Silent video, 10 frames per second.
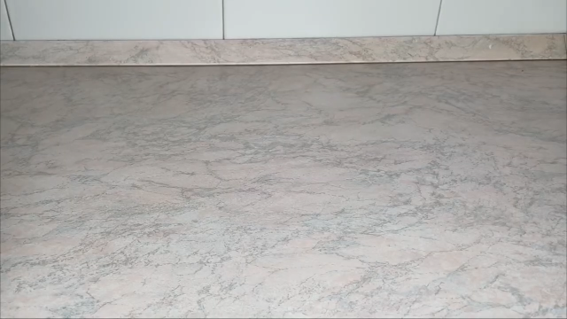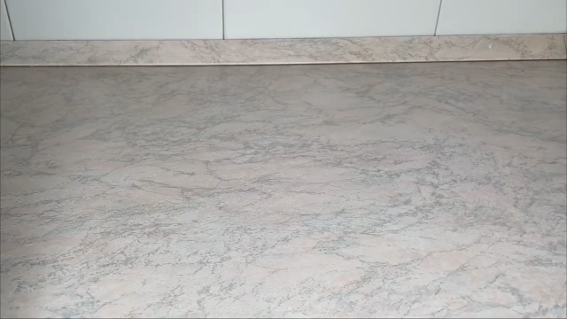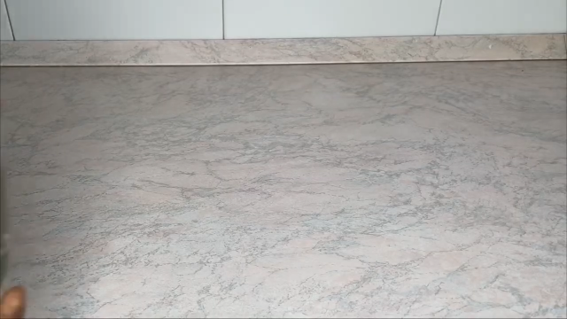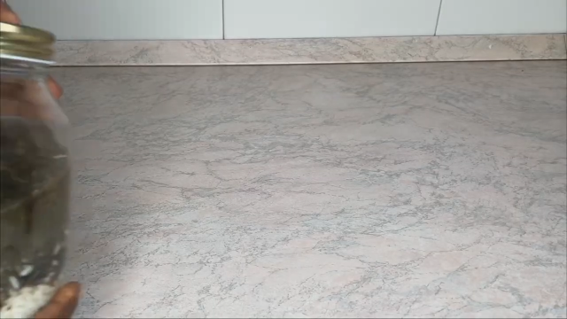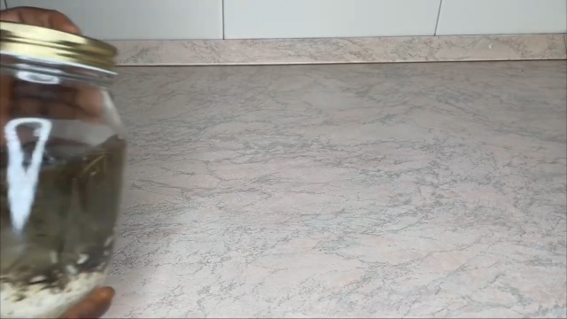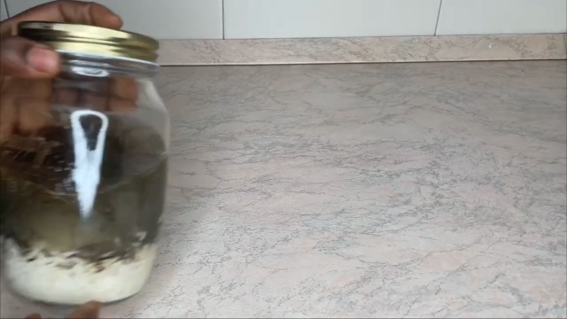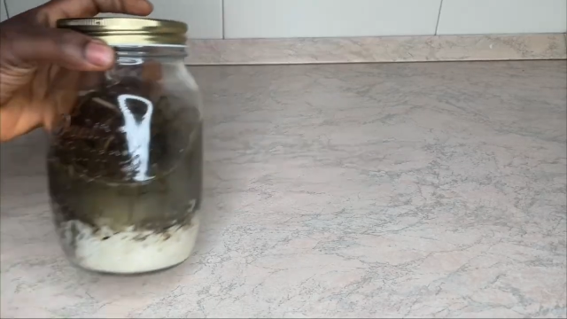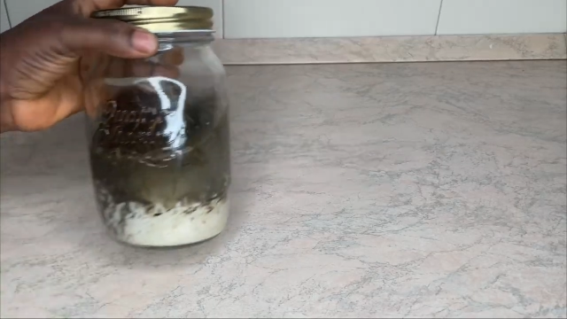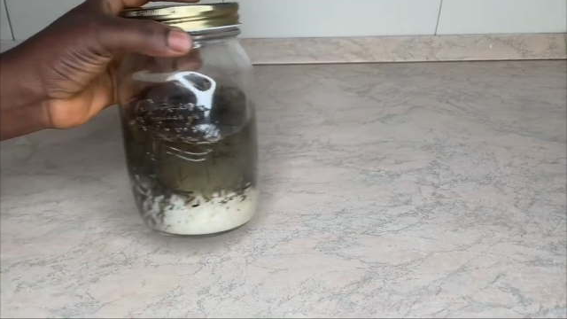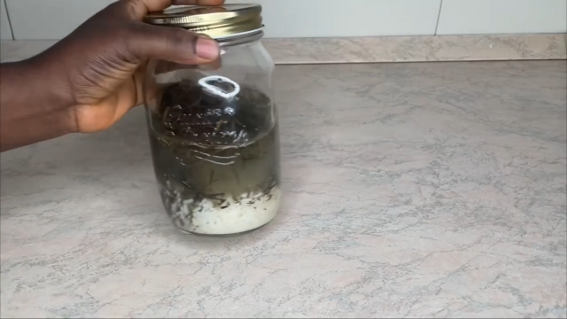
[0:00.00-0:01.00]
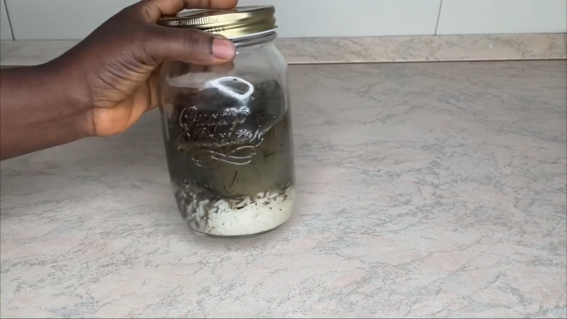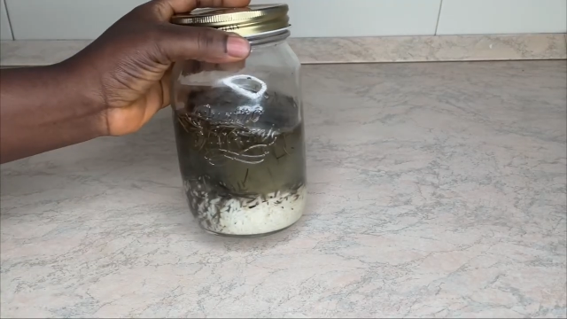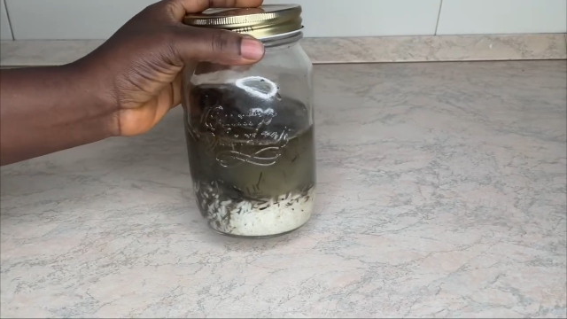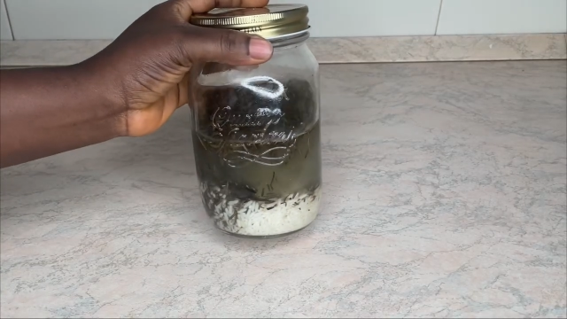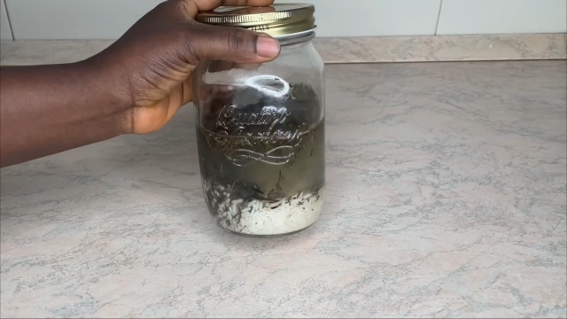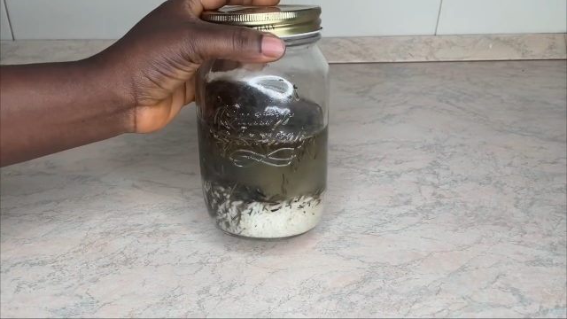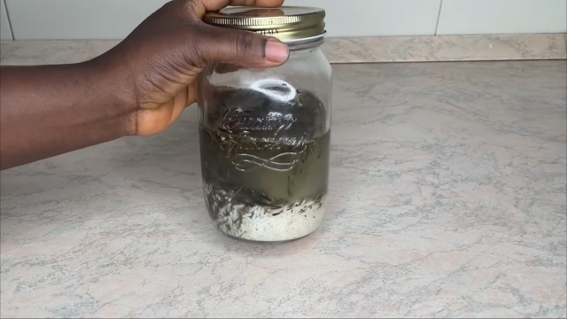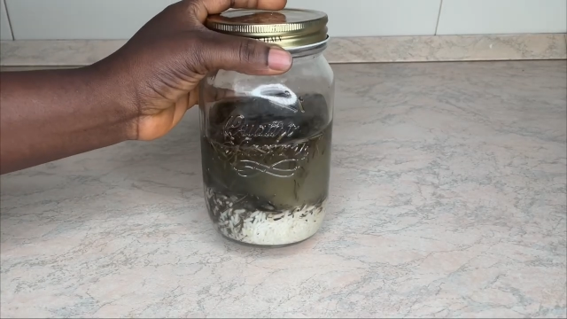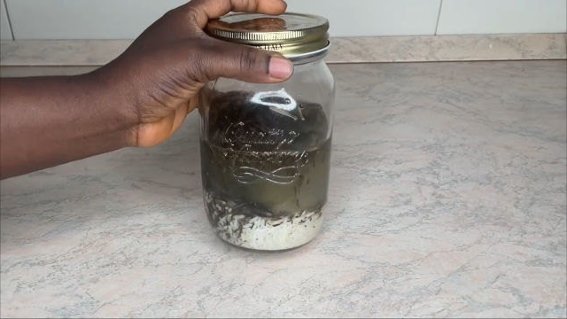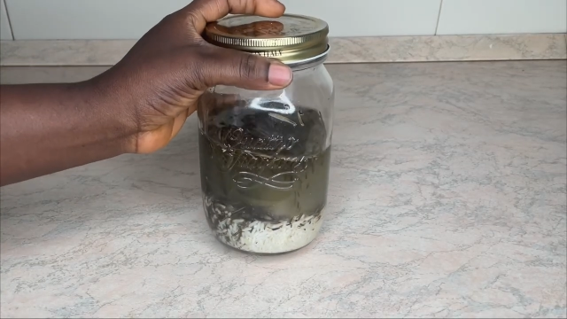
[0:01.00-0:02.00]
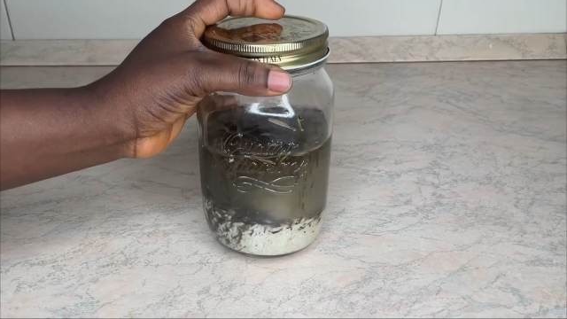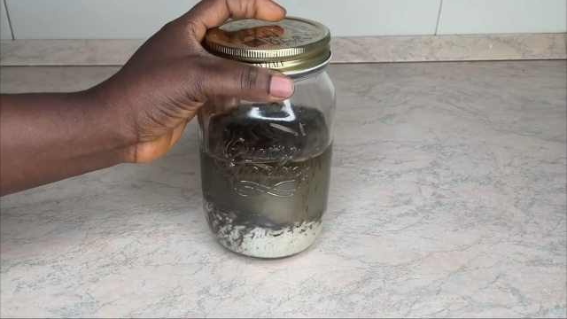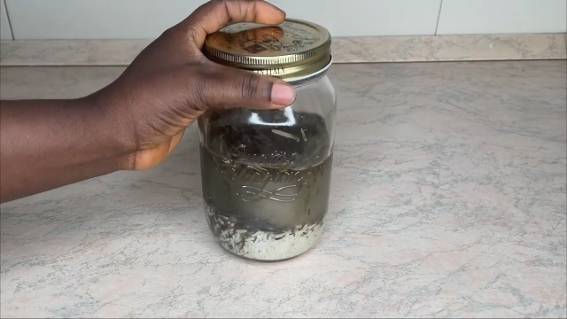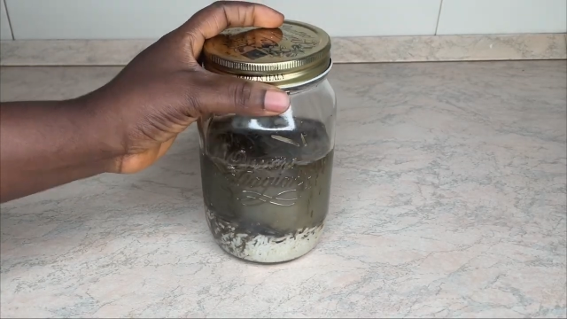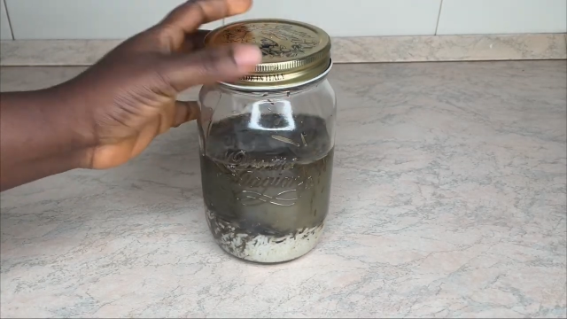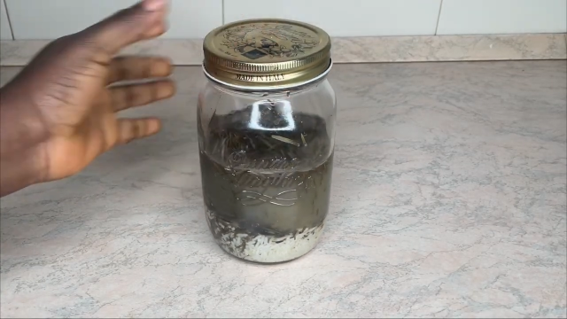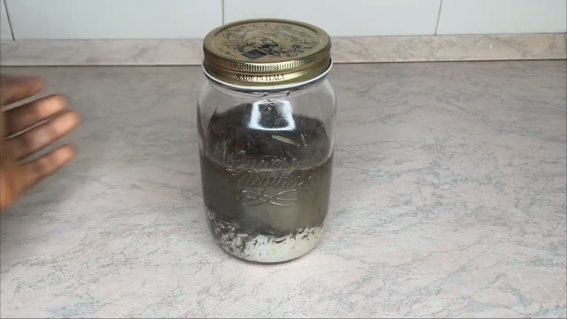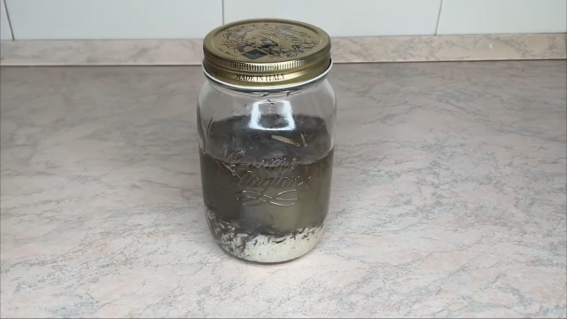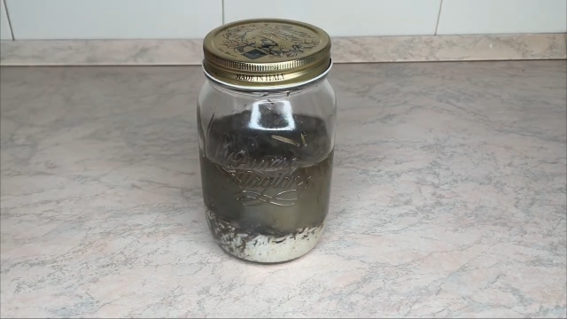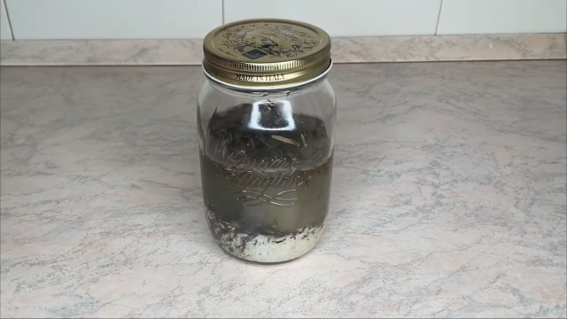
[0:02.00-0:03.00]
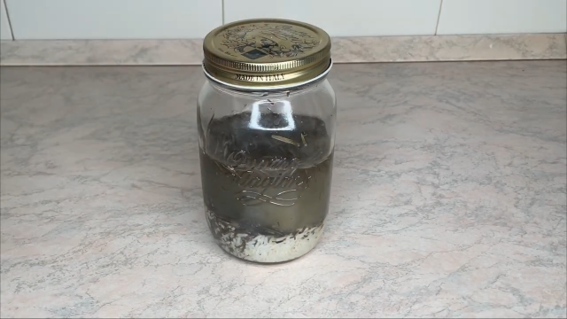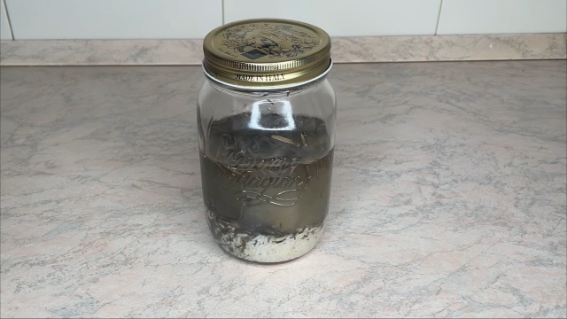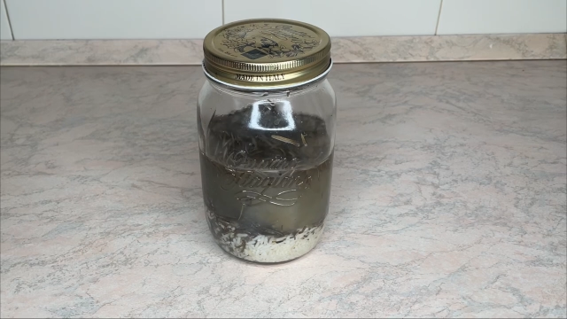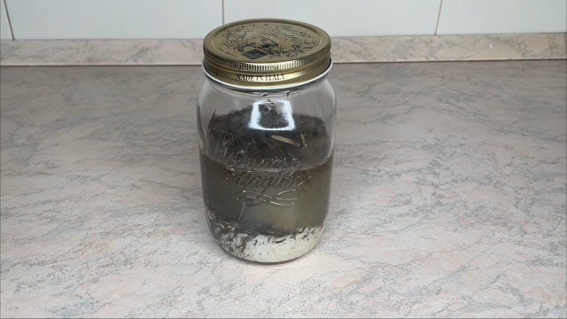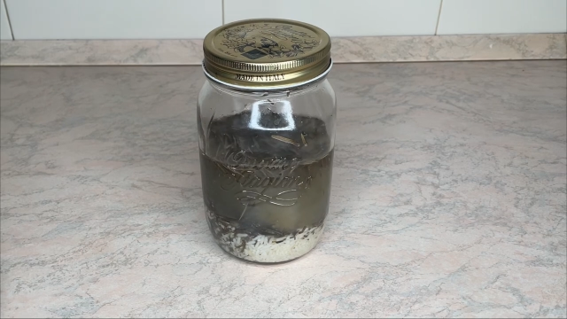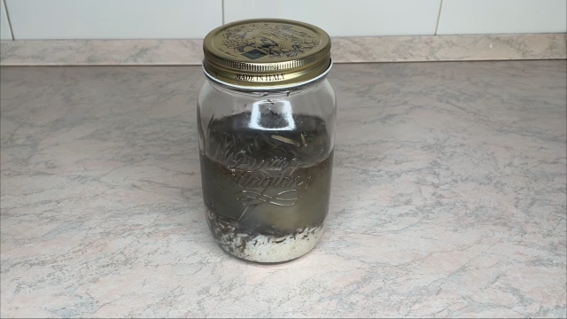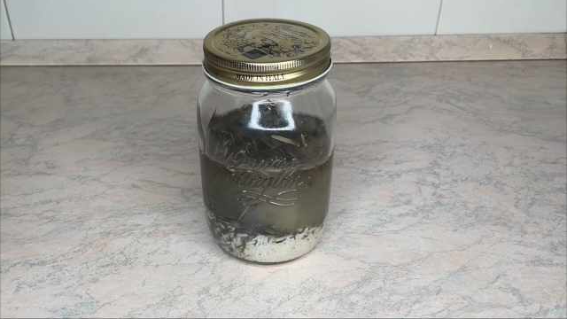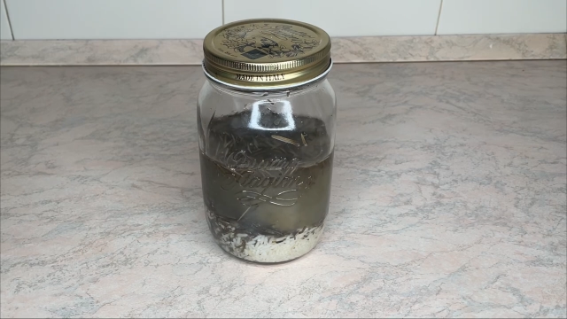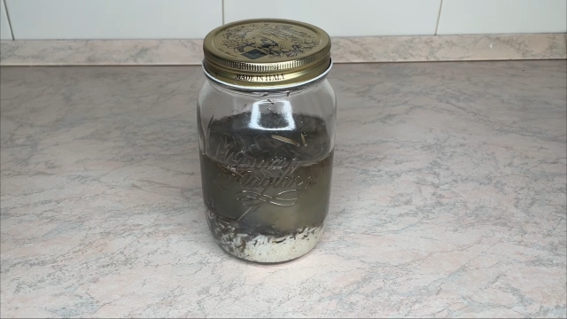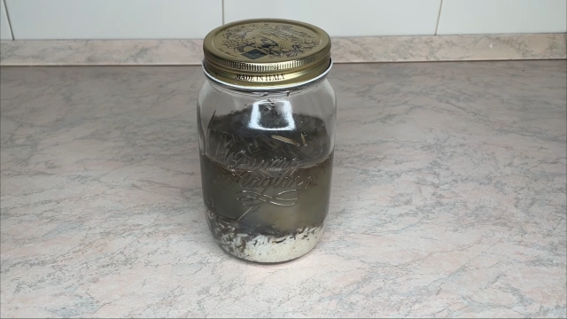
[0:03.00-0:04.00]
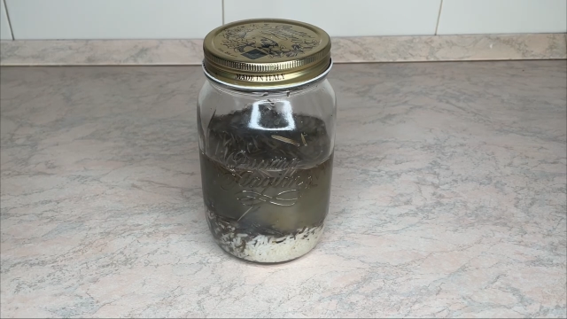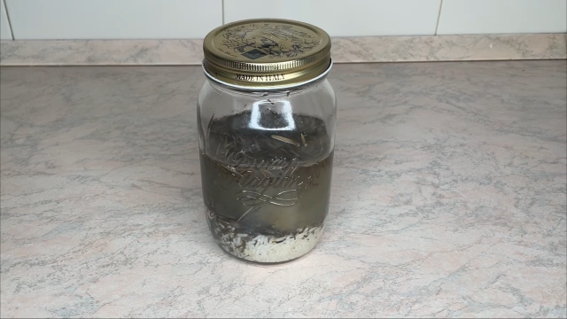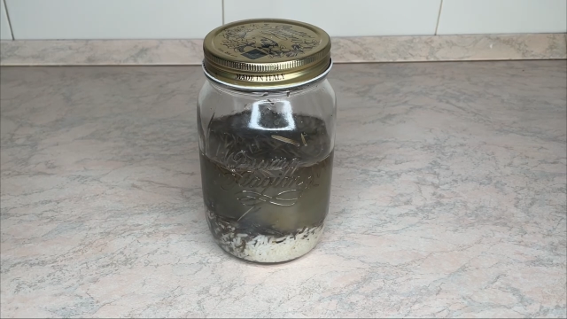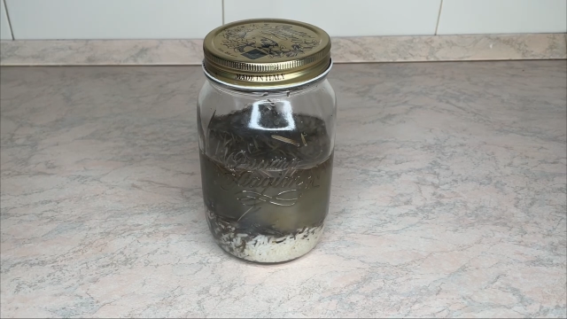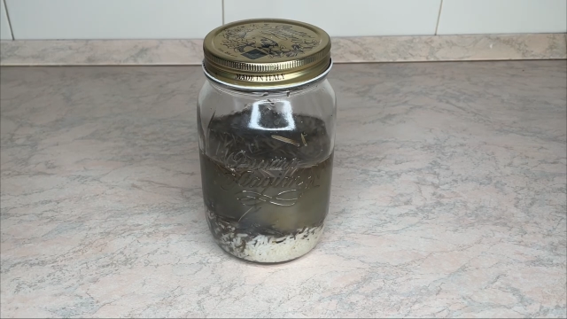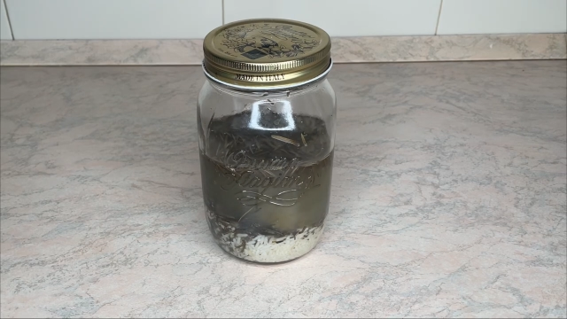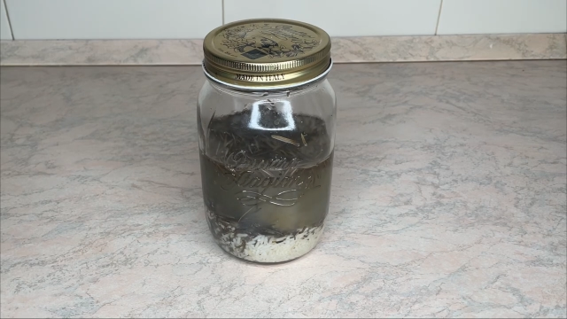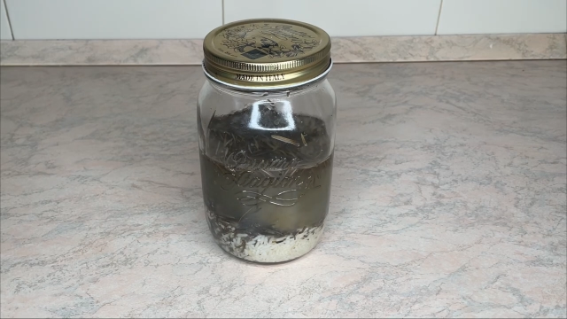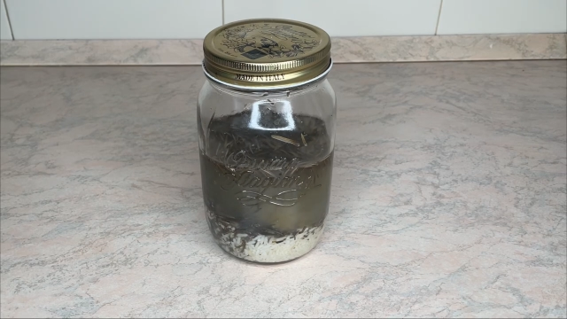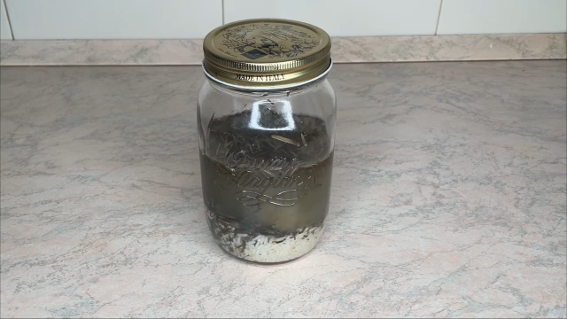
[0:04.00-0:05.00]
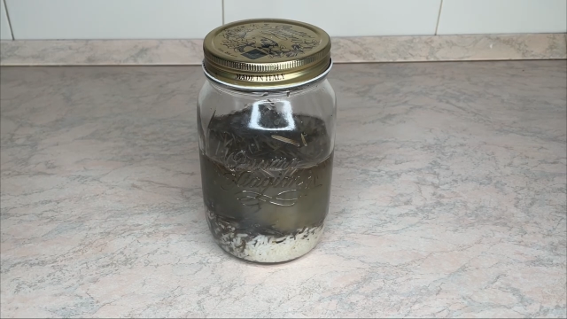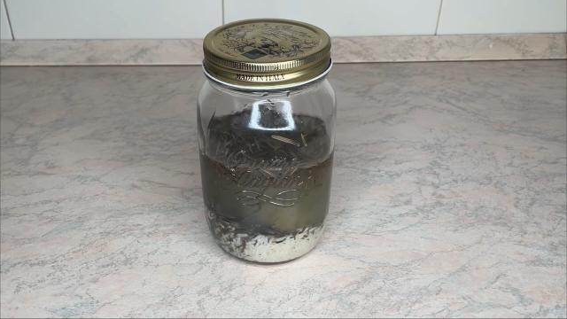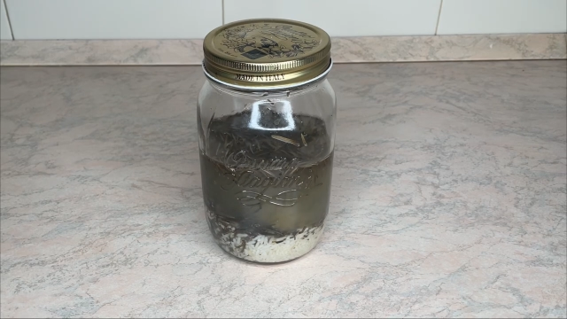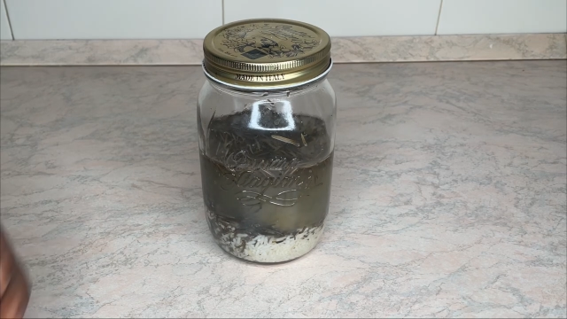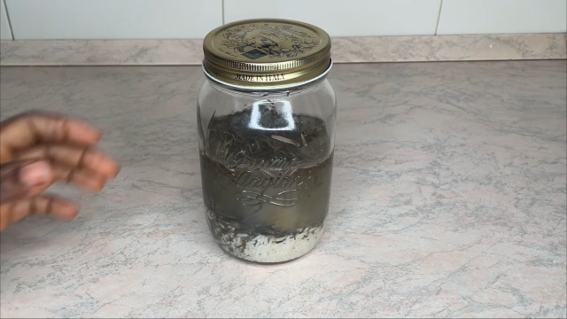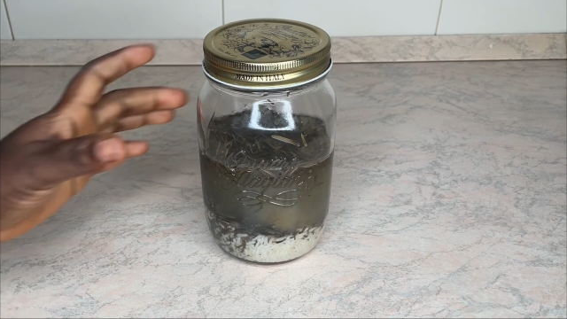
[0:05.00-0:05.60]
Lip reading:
Nobody's mouth can be seen.